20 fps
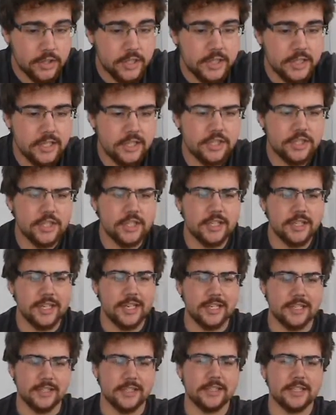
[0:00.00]
Ninja
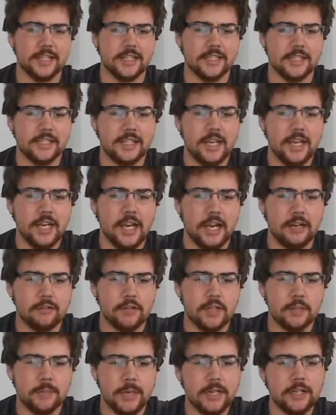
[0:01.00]
again says, I
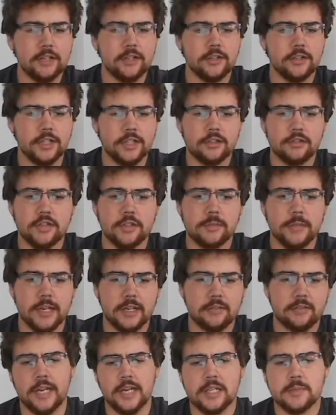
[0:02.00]
respect your
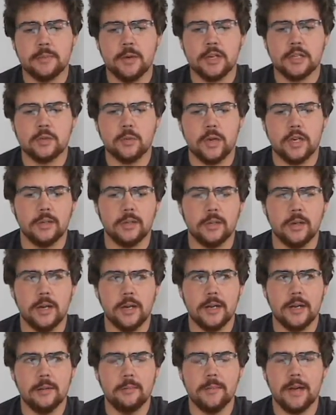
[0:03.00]
disrespect for Xbox One.
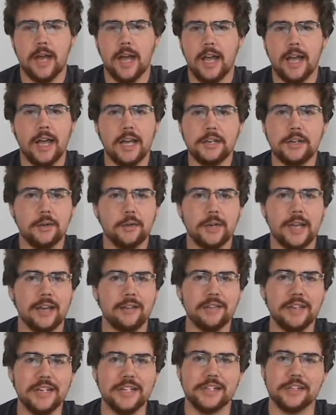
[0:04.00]
I don't
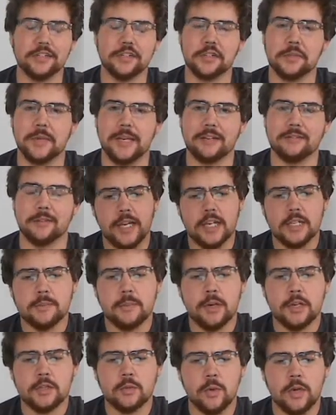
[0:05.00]
have any disrespect for
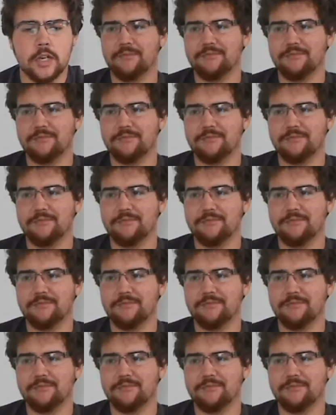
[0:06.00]
Xbox One.